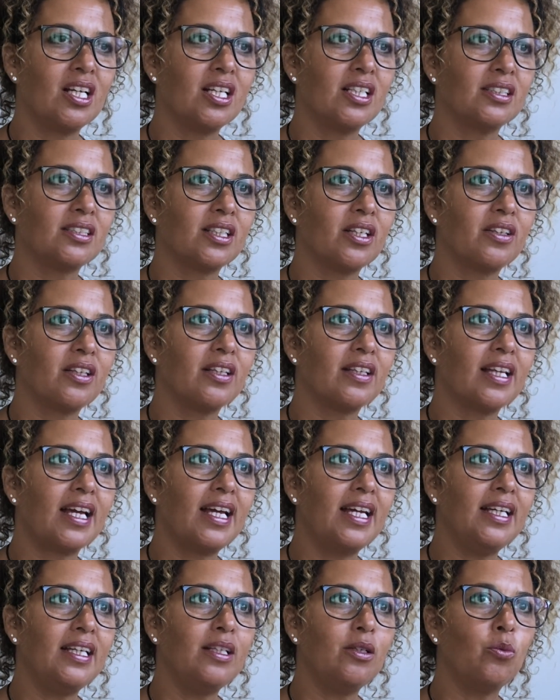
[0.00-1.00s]
so that
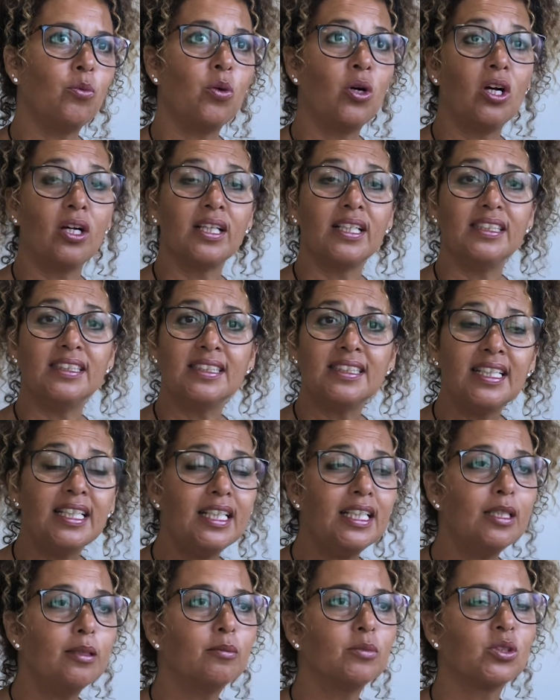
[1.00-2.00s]
they work in
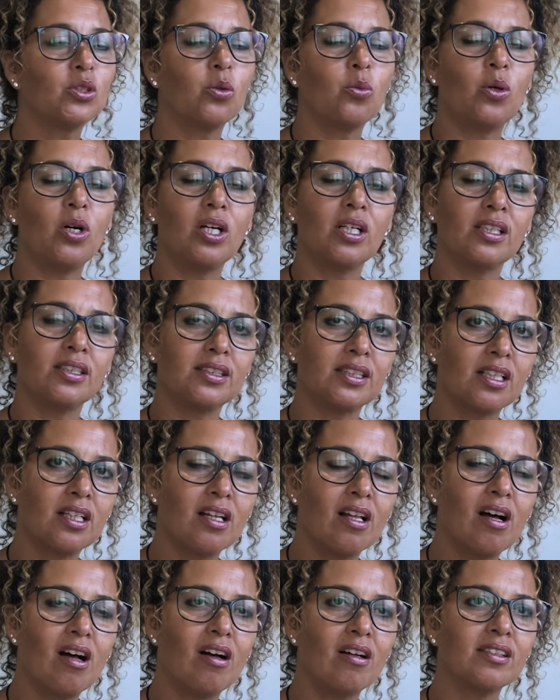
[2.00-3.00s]
teams or work as a
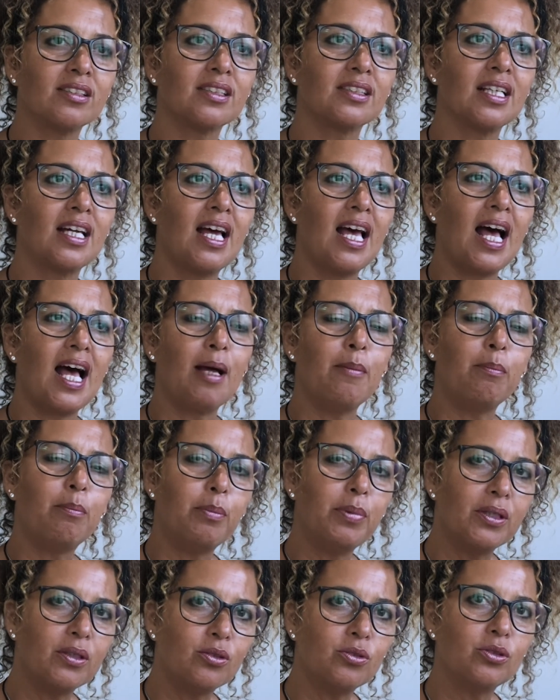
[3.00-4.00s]
class and
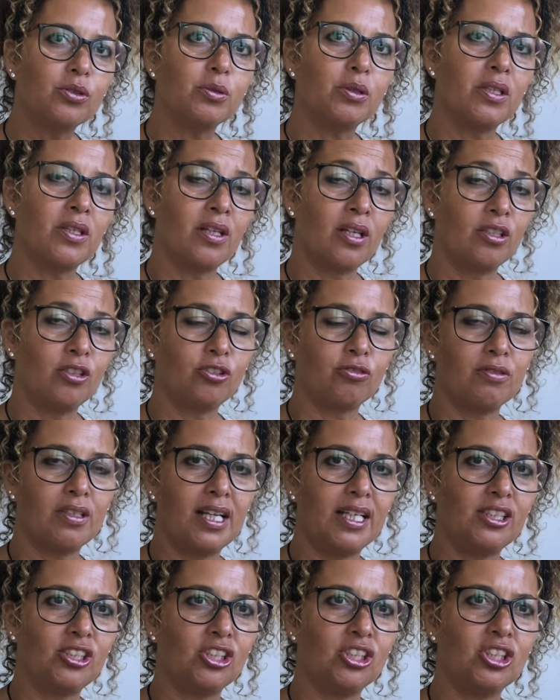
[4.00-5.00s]
build those
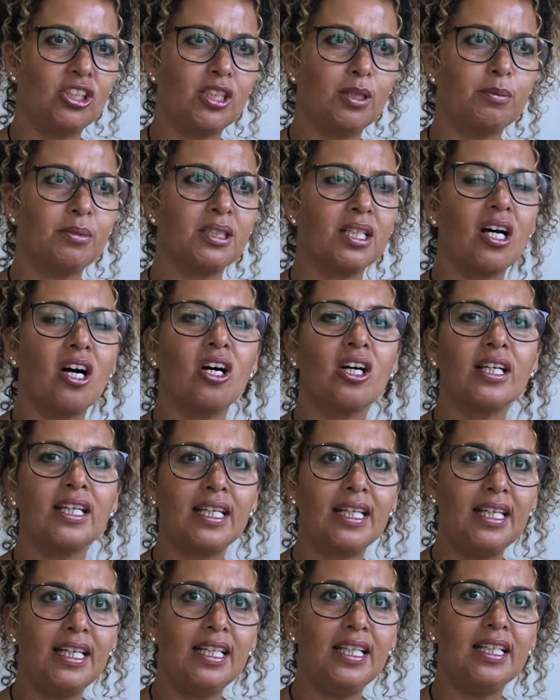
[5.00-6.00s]
relationships that are
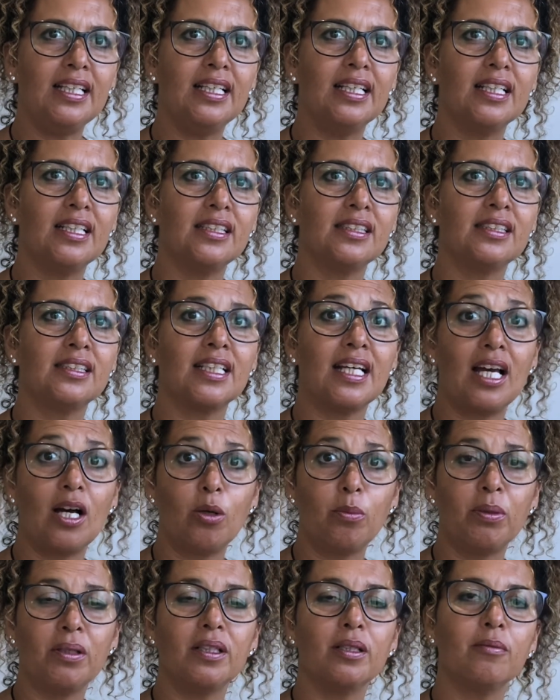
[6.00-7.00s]
key to
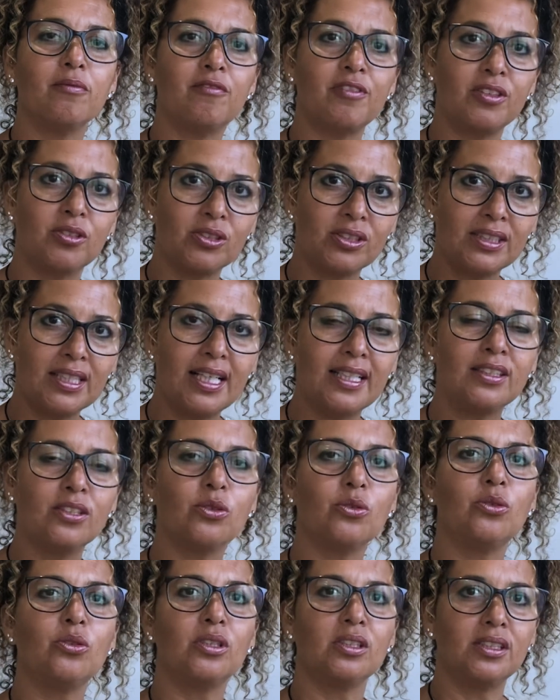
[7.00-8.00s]
helping them feel
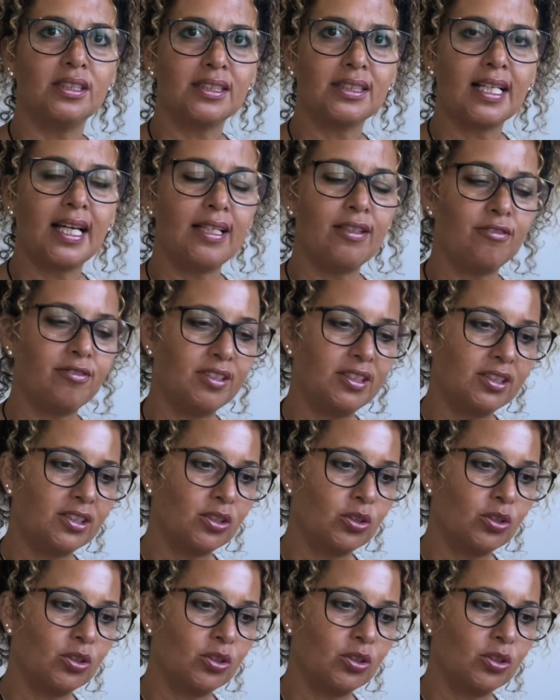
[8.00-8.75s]
settled and safe in